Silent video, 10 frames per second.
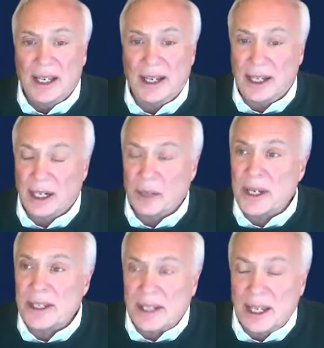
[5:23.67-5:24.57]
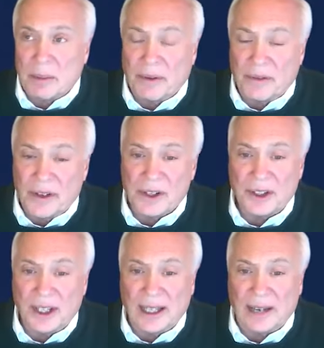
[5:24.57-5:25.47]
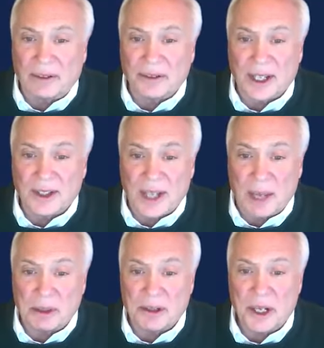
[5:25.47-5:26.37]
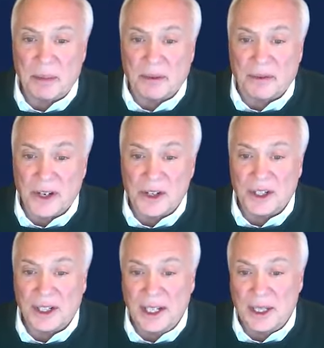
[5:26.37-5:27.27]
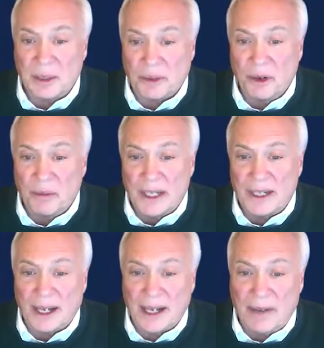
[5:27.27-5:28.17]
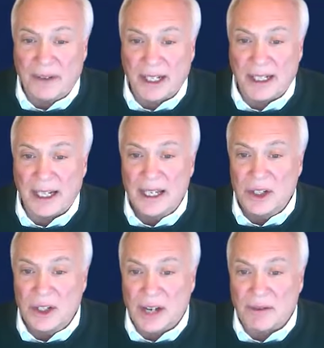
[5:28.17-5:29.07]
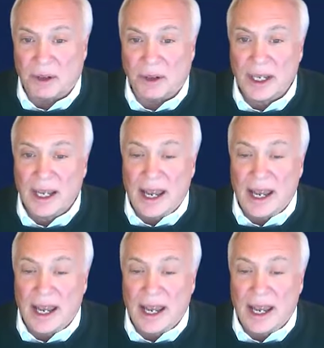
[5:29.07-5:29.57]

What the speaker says: And here we see the proficiency levels: exemplary, proficient, needs improvement, not evident, general.